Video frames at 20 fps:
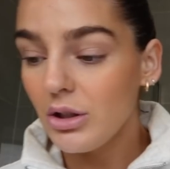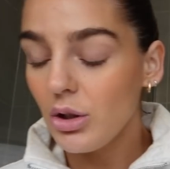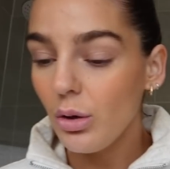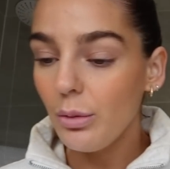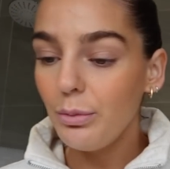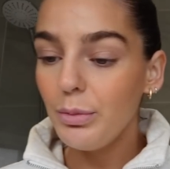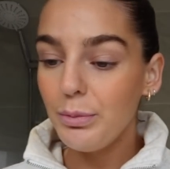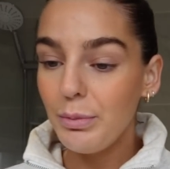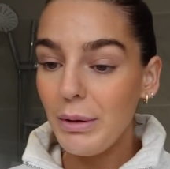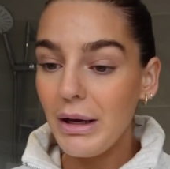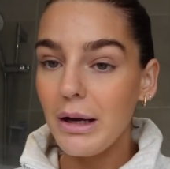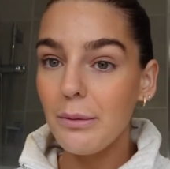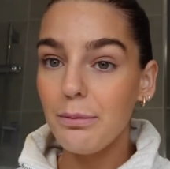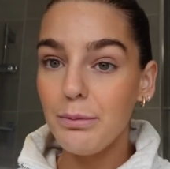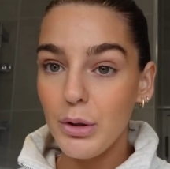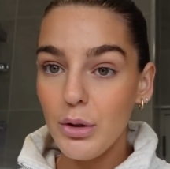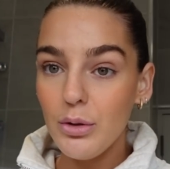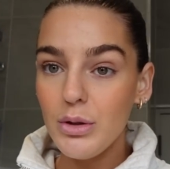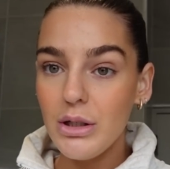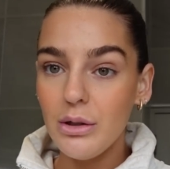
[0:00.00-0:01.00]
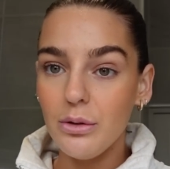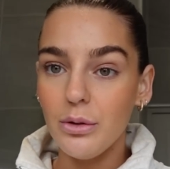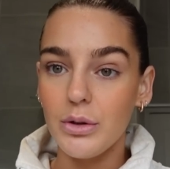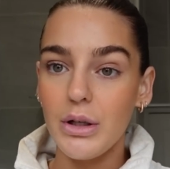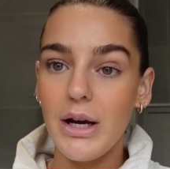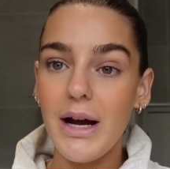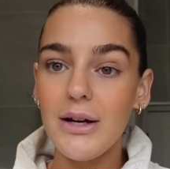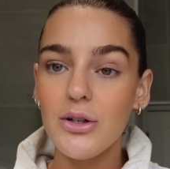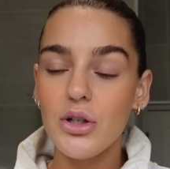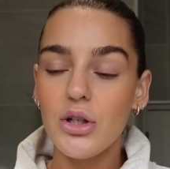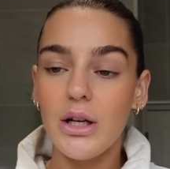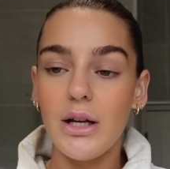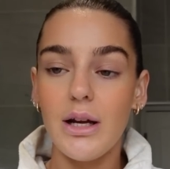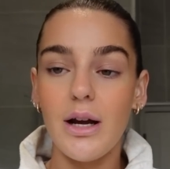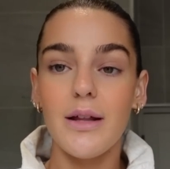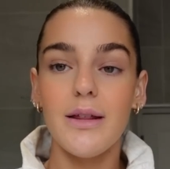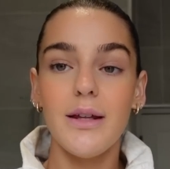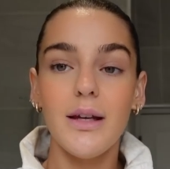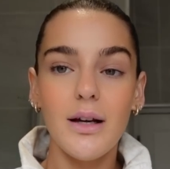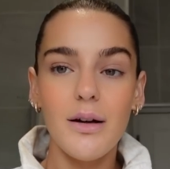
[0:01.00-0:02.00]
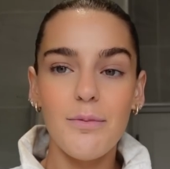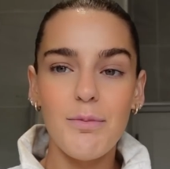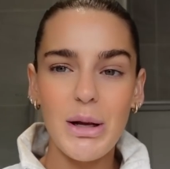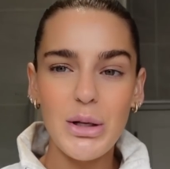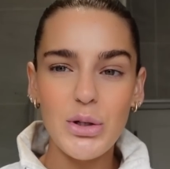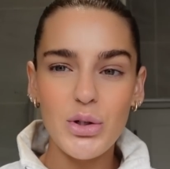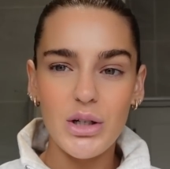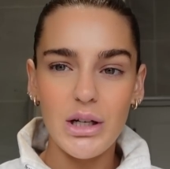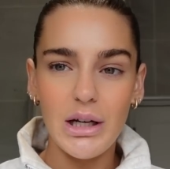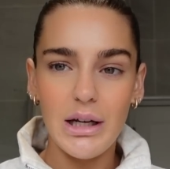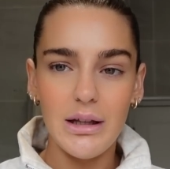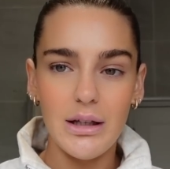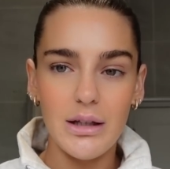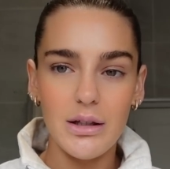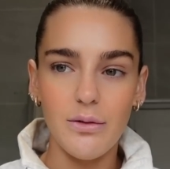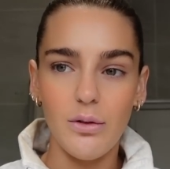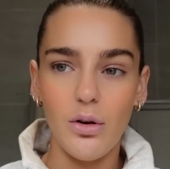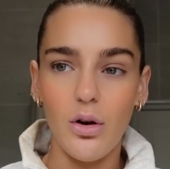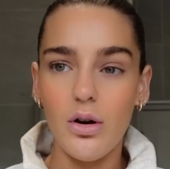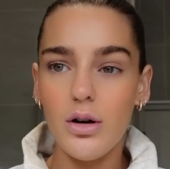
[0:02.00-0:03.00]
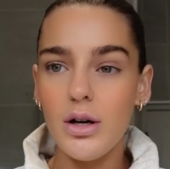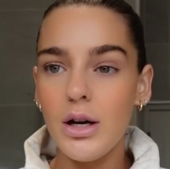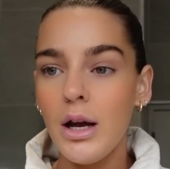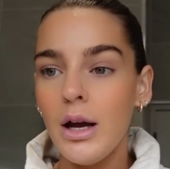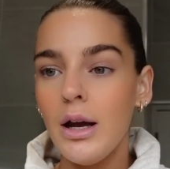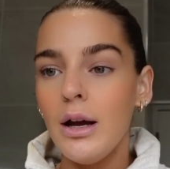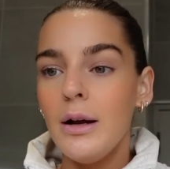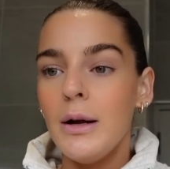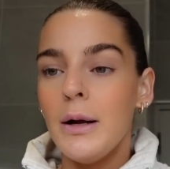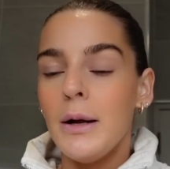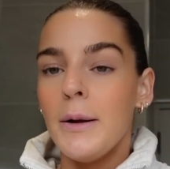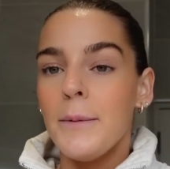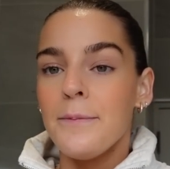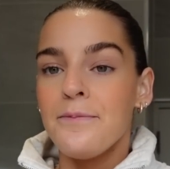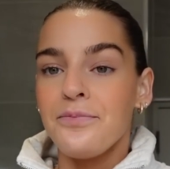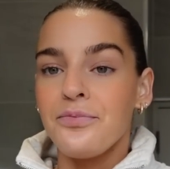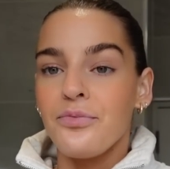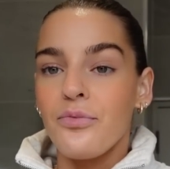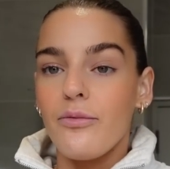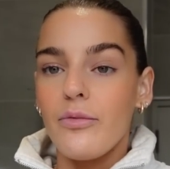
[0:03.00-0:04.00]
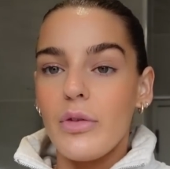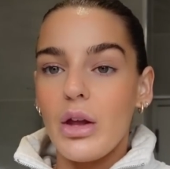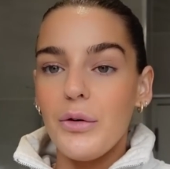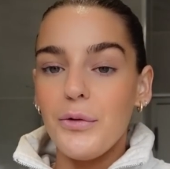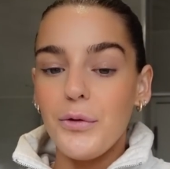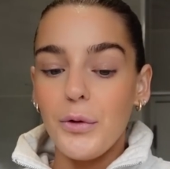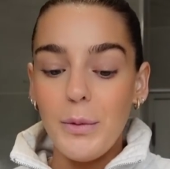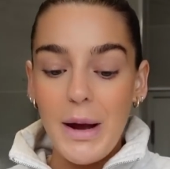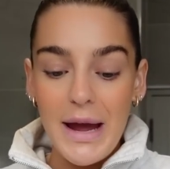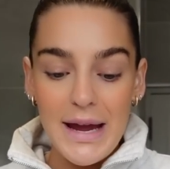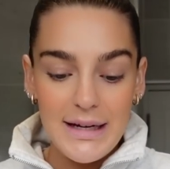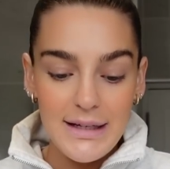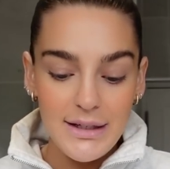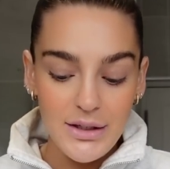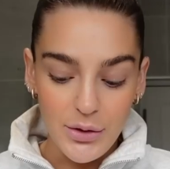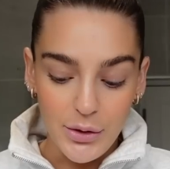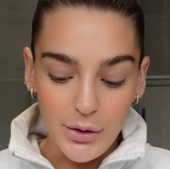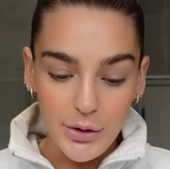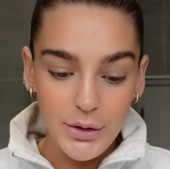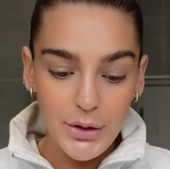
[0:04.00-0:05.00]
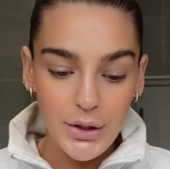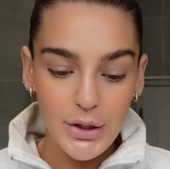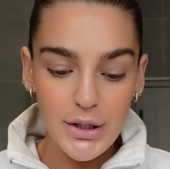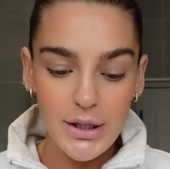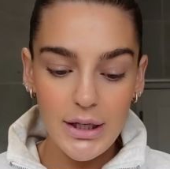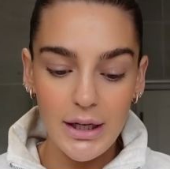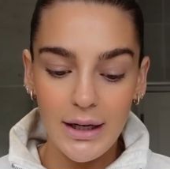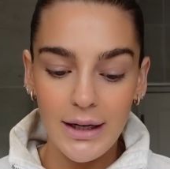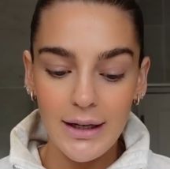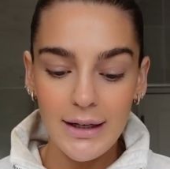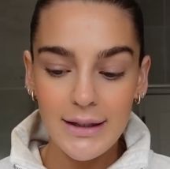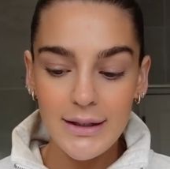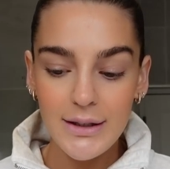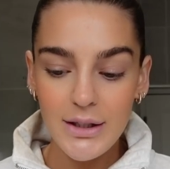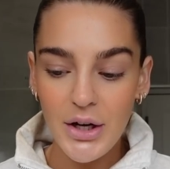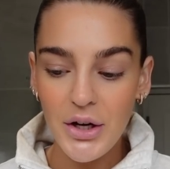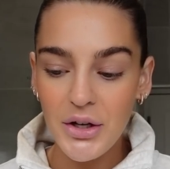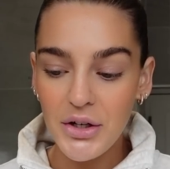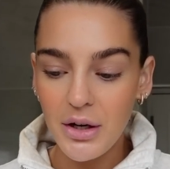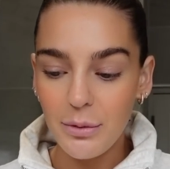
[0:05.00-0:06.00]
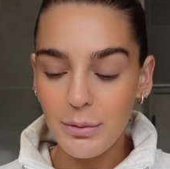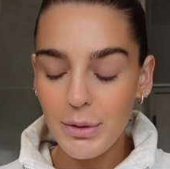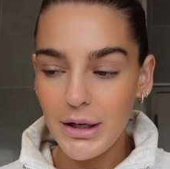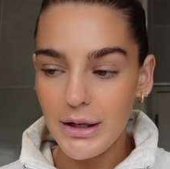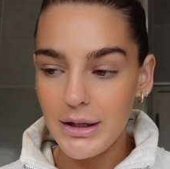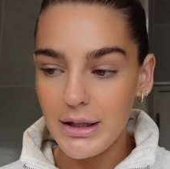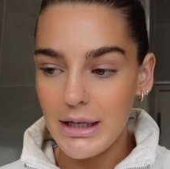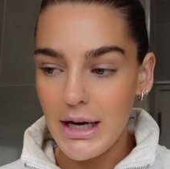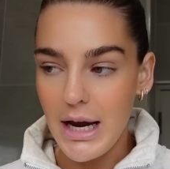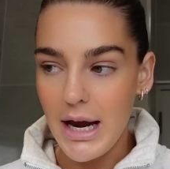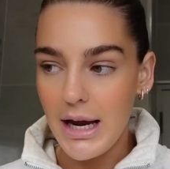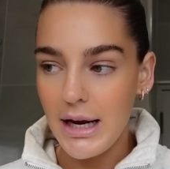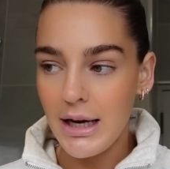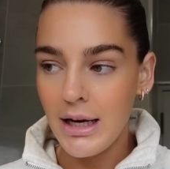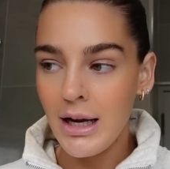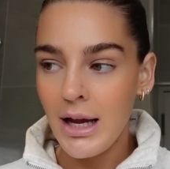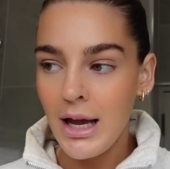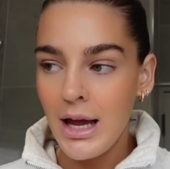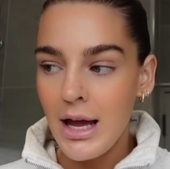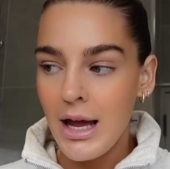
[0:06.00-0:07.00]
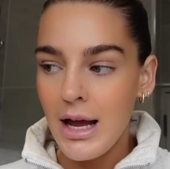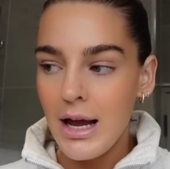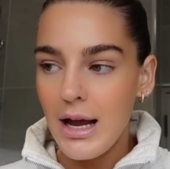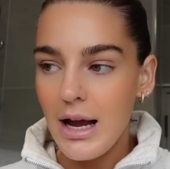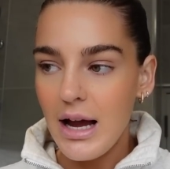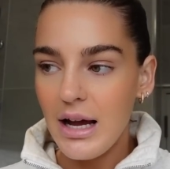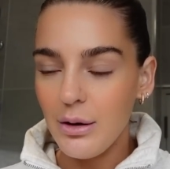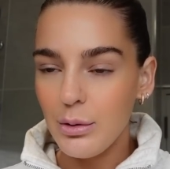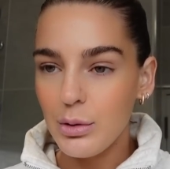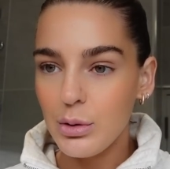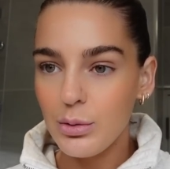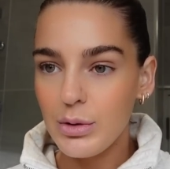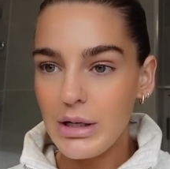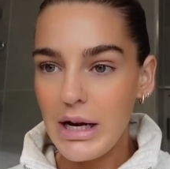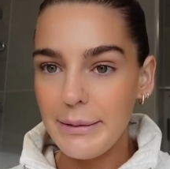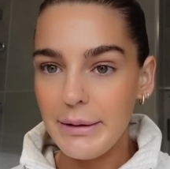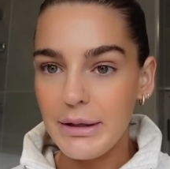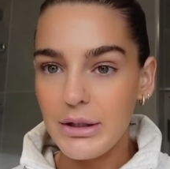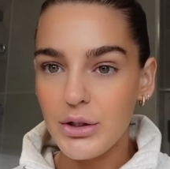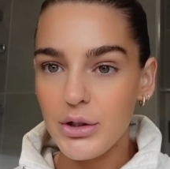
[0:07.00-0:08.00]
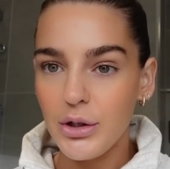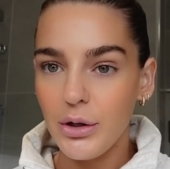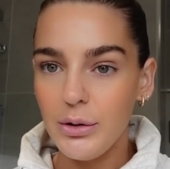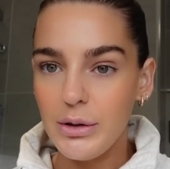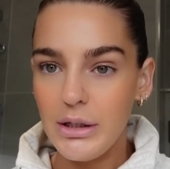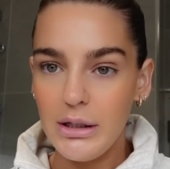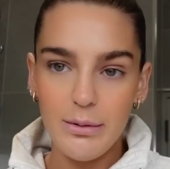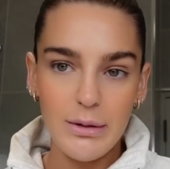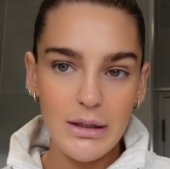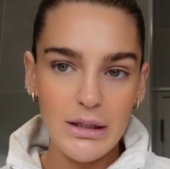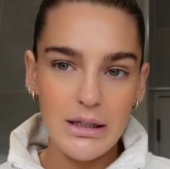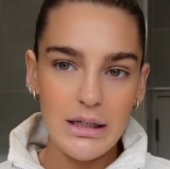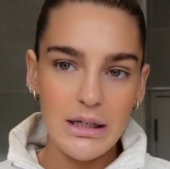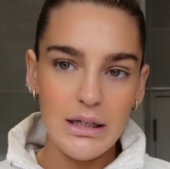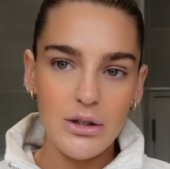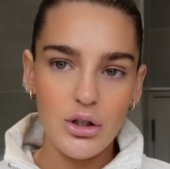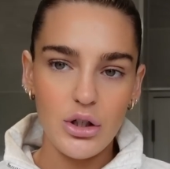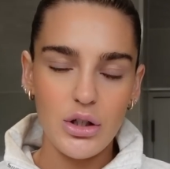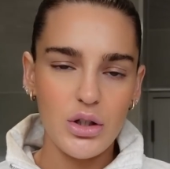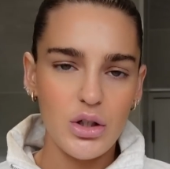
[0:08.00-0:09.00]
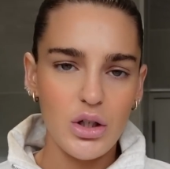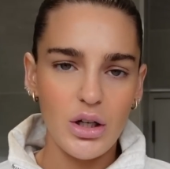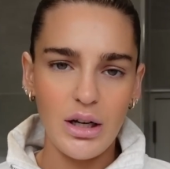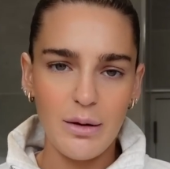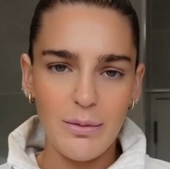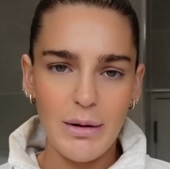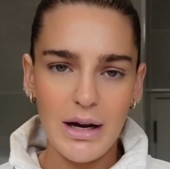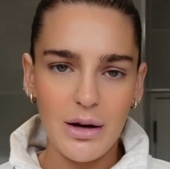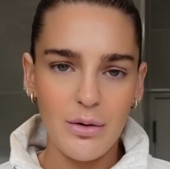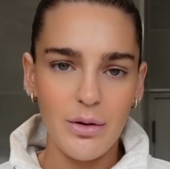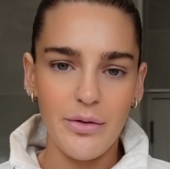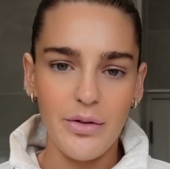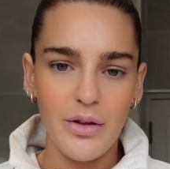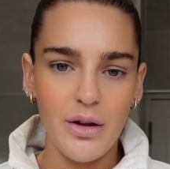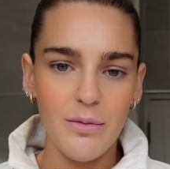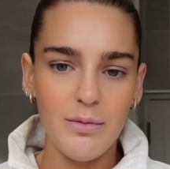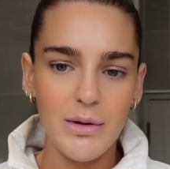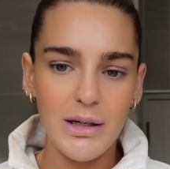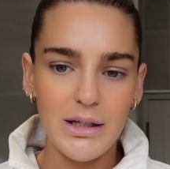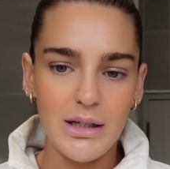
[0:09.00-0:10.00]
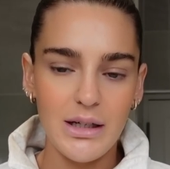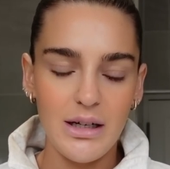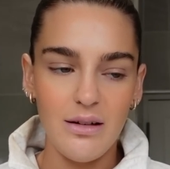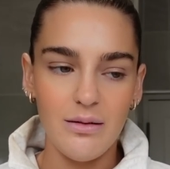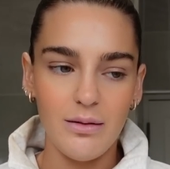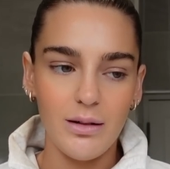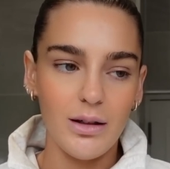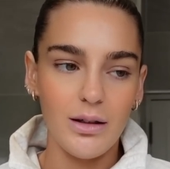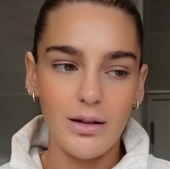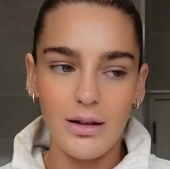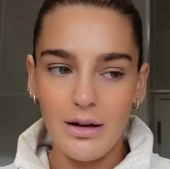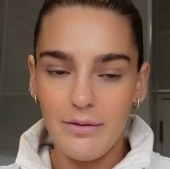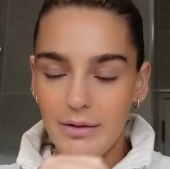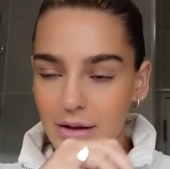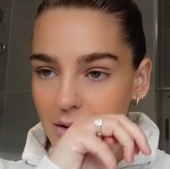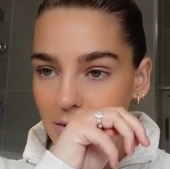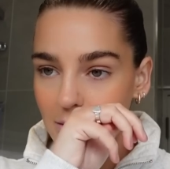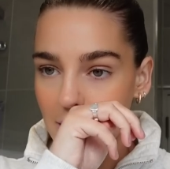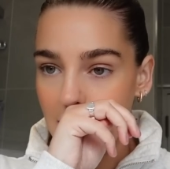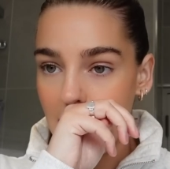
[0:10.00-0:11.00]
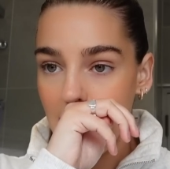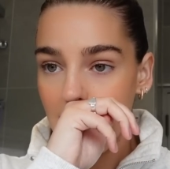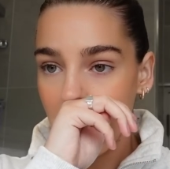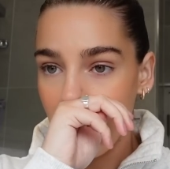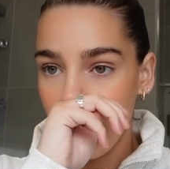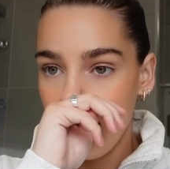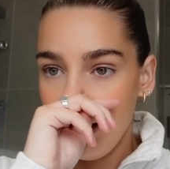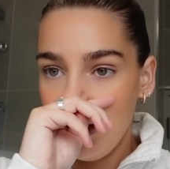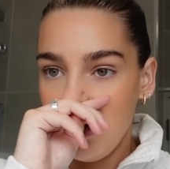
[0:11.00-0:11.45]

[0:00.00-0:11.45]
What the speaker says: do a big beauty order actually. I think I mentioned it in this vlog. From ASOS, turned up the other day. And it was all damaged, so DPD just took it back with them. They didn't even give it to me.